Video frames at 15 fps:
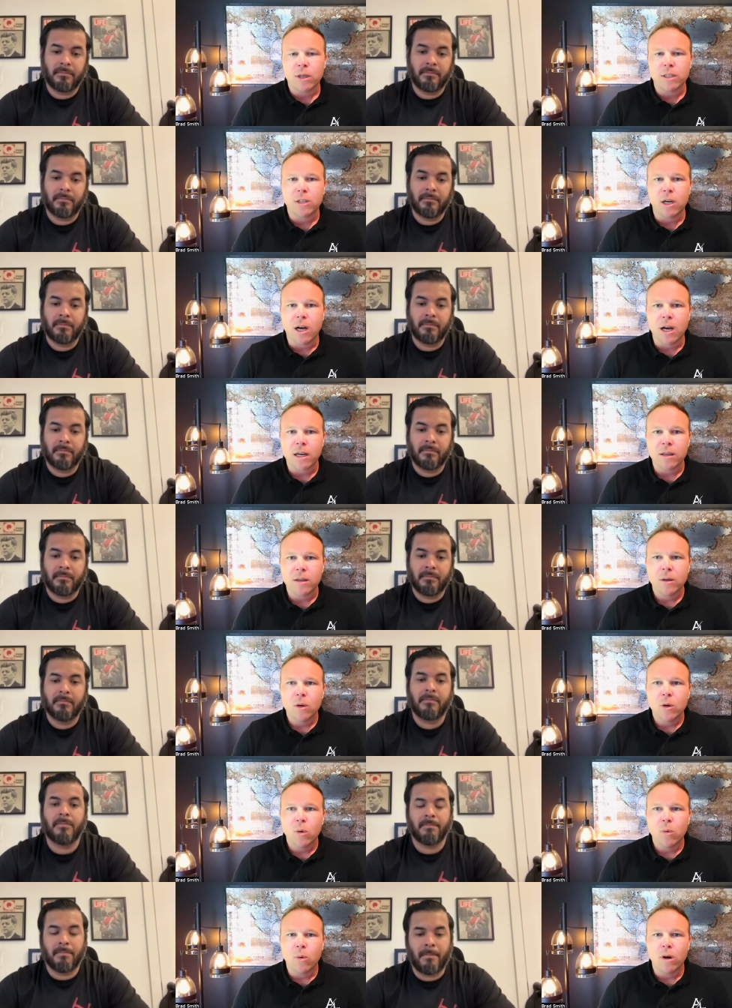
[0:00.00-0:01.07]
Speaker 1: uh, talk
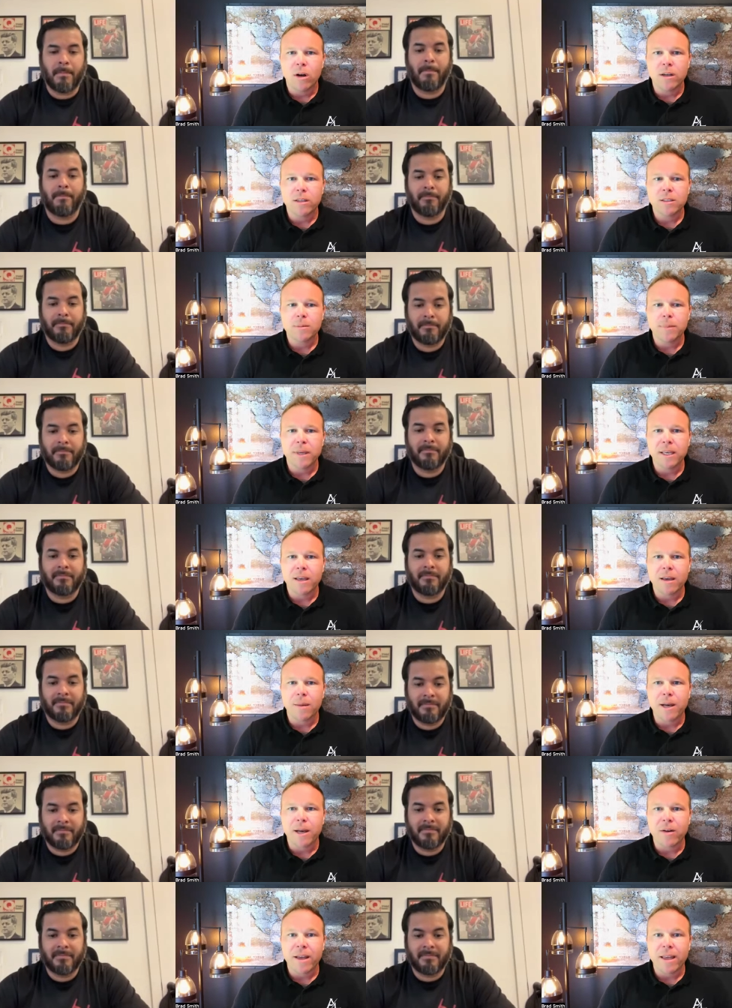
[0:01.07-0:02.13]
was speaking
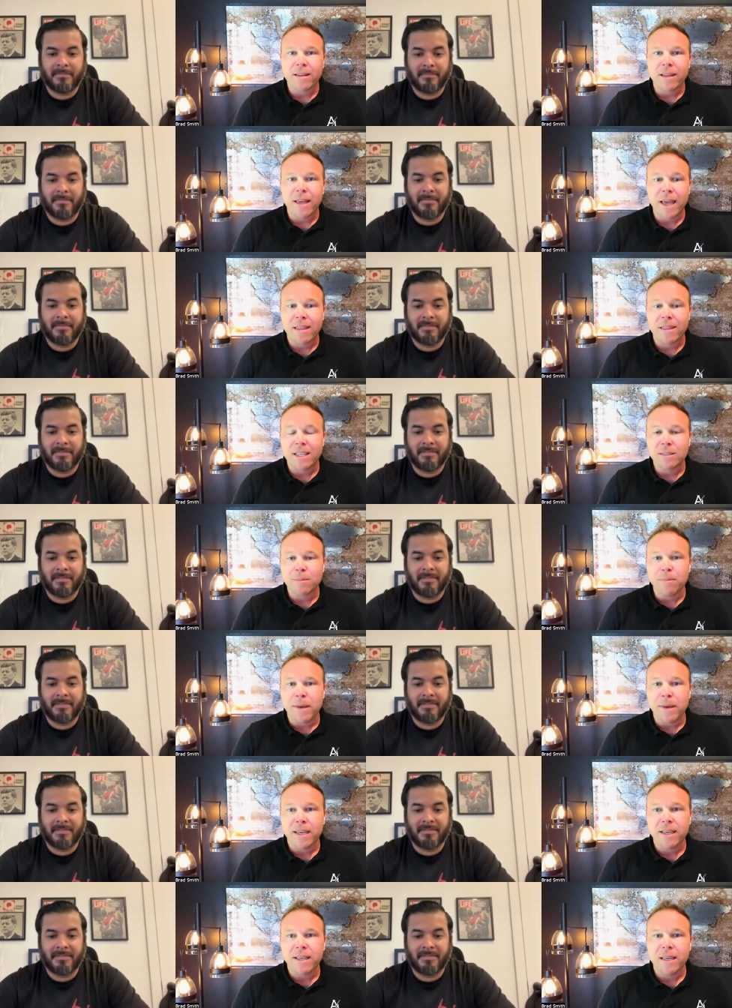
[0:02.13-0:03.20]
about, hey, this
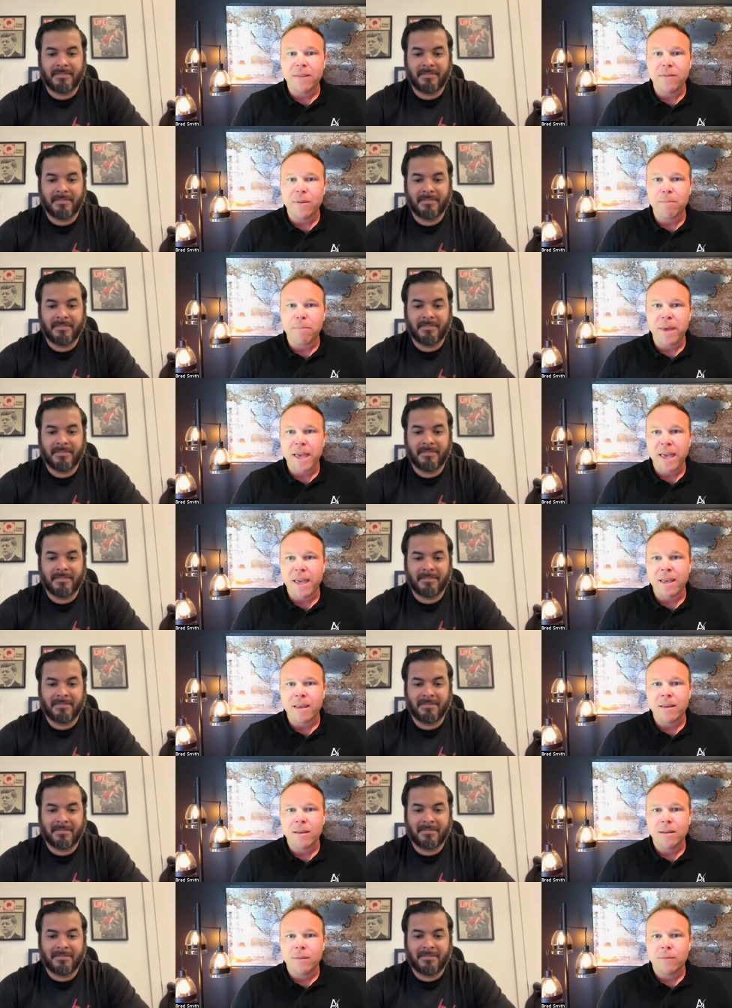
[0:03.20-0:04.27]
may even pay
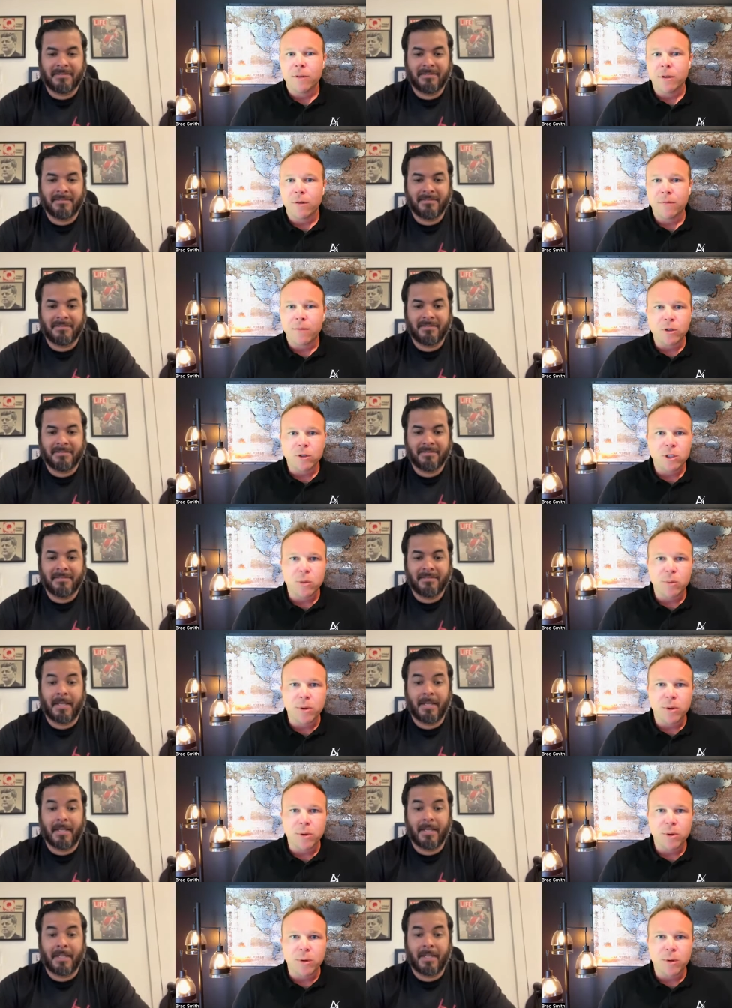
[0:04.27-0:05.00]
for the first